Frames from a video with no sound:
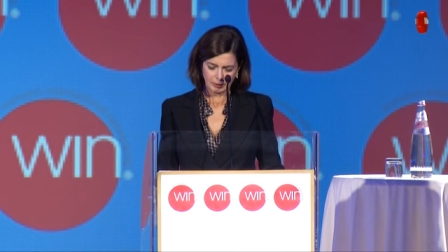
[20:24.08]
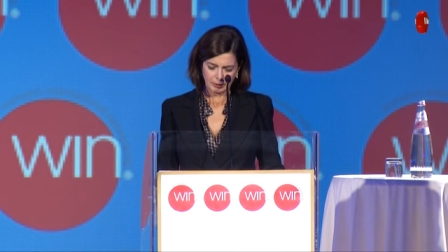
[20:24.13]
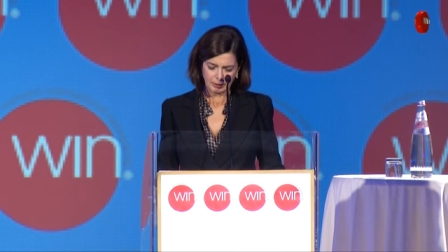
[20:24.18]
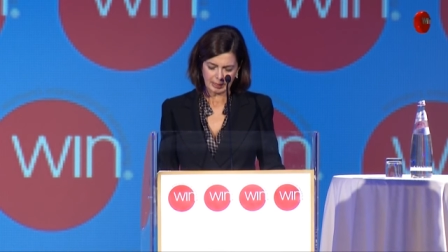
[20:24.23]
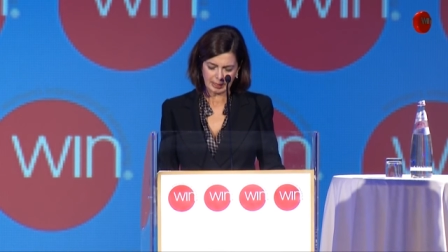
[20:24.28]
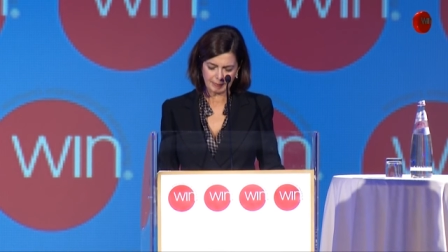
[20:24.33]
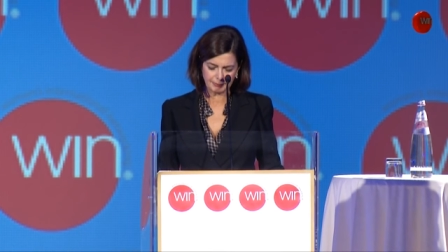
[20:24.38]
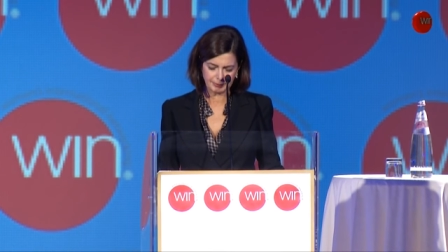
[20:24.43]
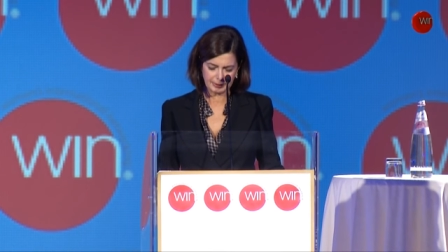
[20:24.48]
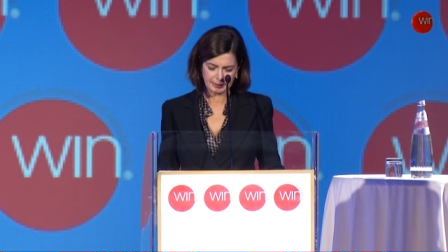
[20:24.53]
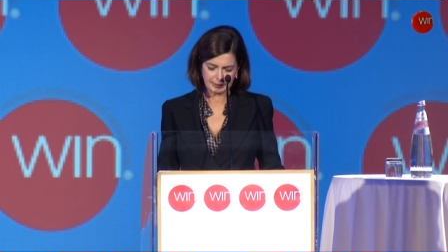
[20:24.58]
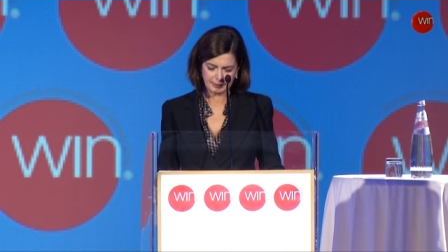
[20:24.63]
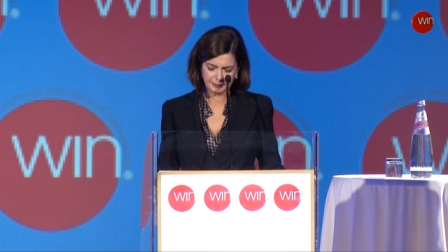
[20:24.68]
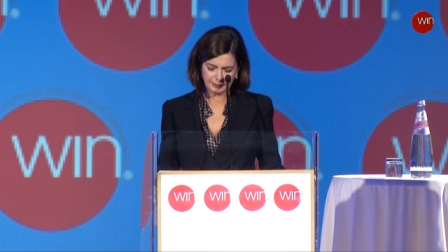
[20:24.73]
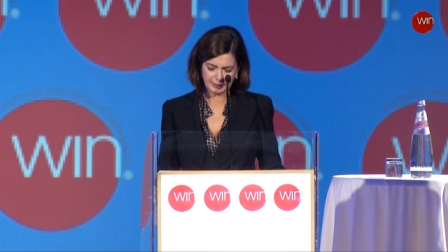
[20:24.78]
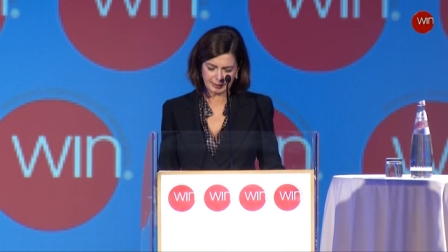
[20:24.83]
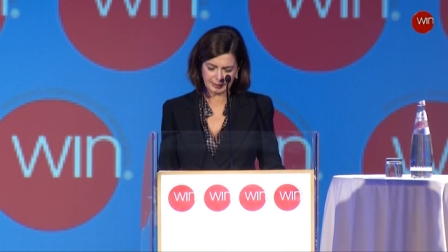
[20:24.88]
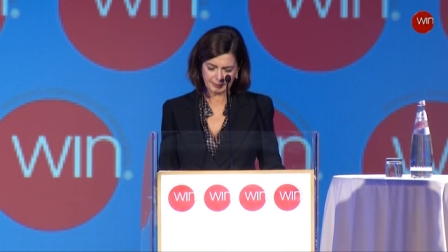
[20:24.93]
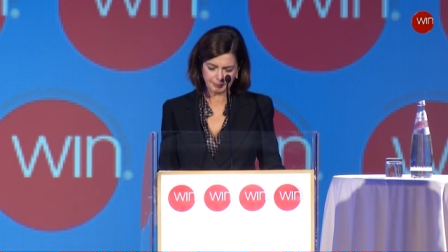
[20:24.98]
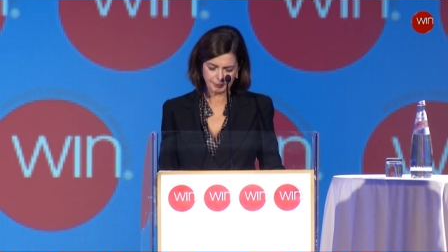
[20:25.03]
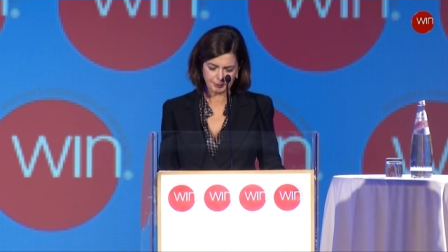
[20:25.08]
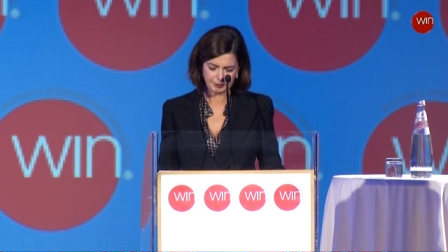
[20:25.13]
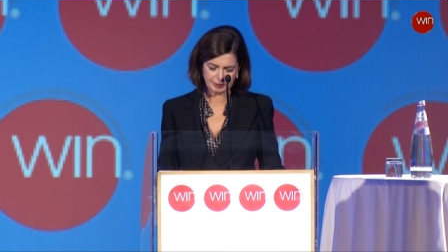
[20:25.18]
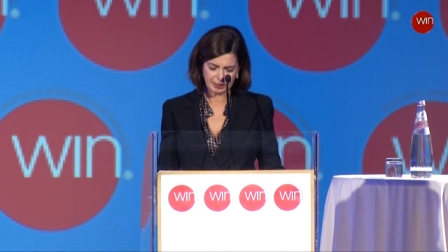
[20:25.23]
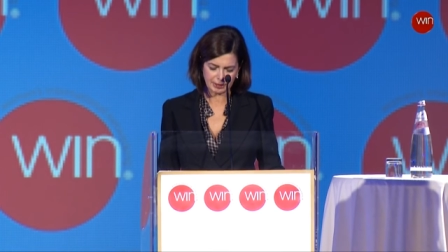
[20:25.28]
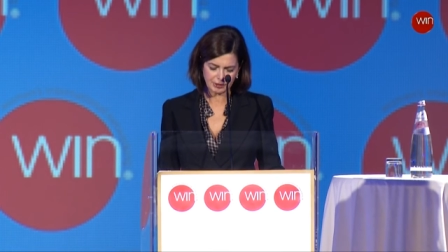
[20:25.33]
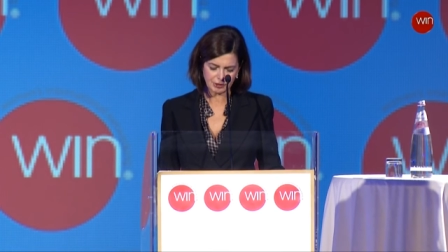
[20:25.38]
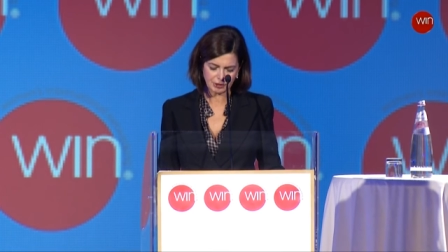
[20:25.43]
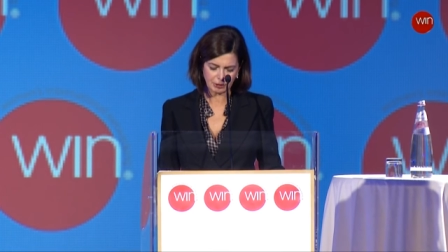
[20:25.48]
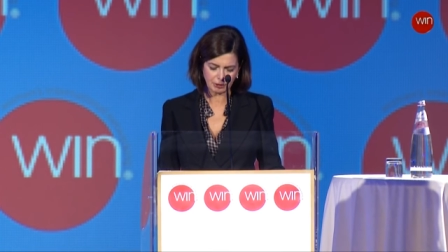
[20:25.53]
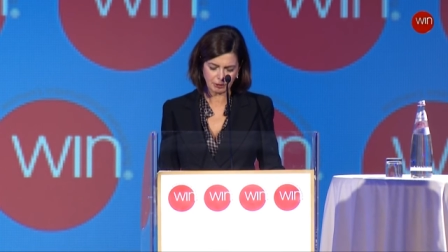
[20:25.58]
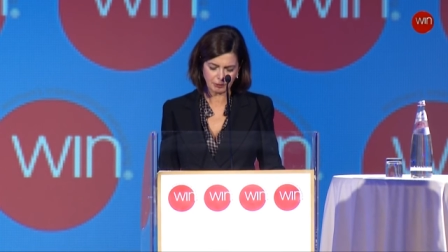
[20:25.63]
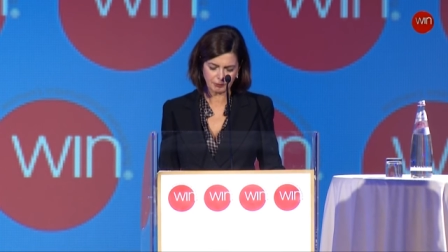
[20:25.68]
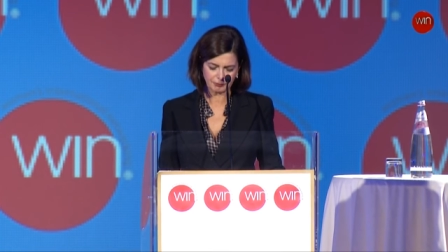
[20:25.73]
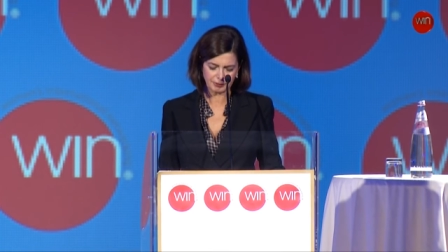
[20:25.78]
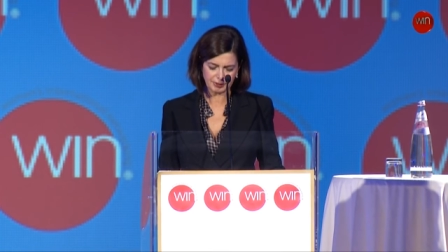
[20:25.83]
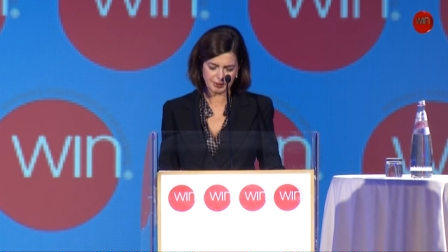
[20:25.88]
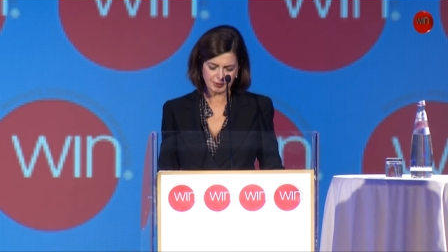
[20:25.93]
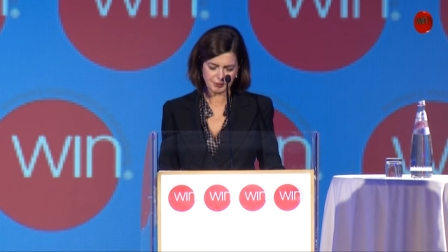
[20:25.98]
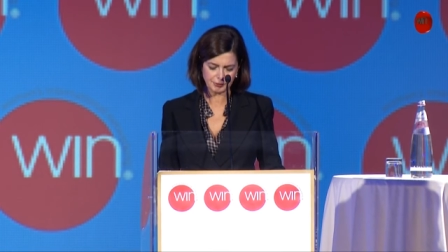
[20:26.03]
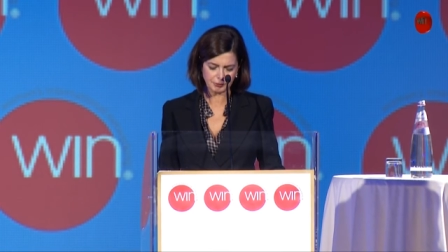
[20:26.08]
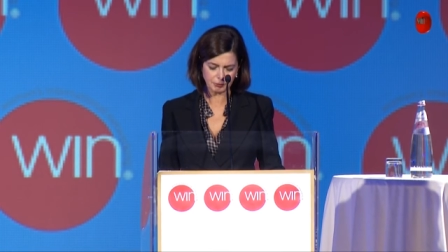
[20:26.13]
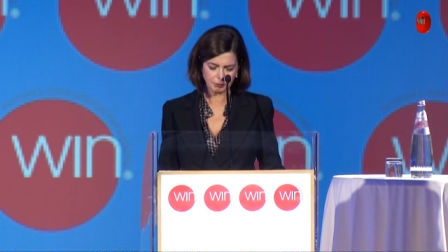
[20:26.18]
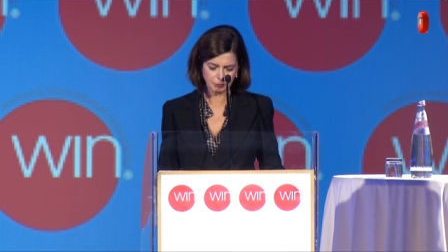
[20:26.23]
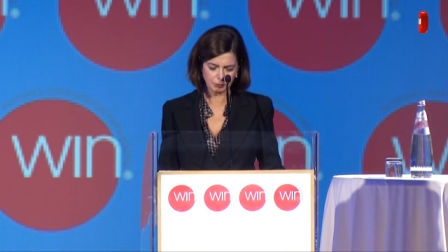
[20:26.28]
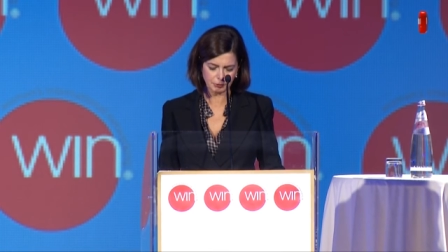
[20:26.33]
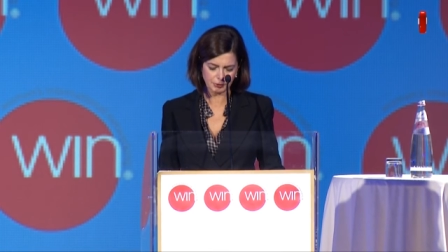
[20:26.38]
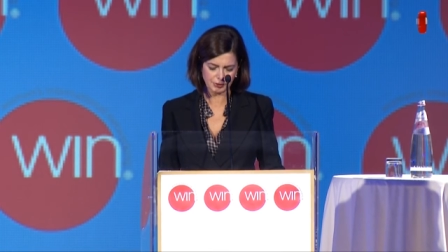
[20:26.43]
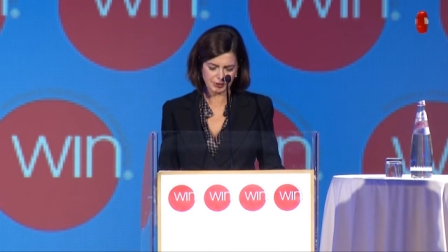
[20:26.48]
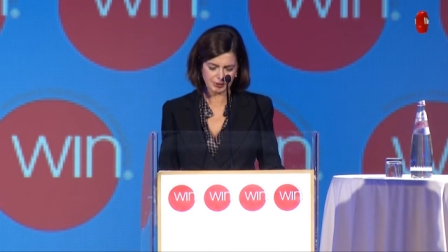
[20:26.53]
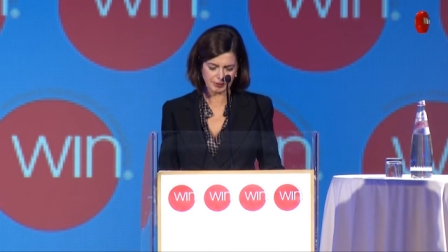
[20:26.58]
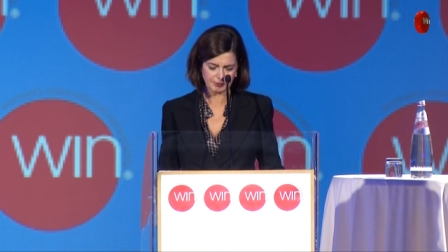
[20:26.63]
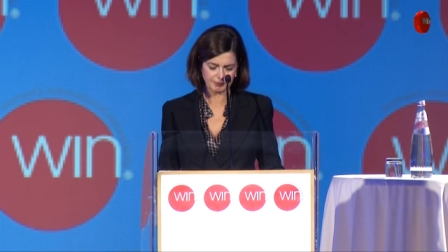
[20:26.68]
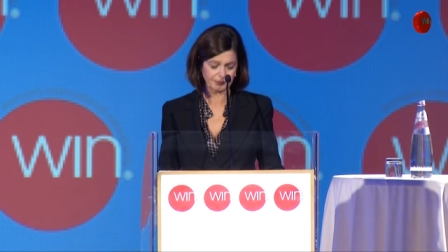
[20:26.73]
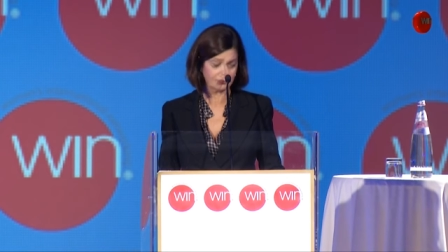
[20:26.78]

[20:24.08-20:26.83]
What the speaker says: I believe that the potential of these tools,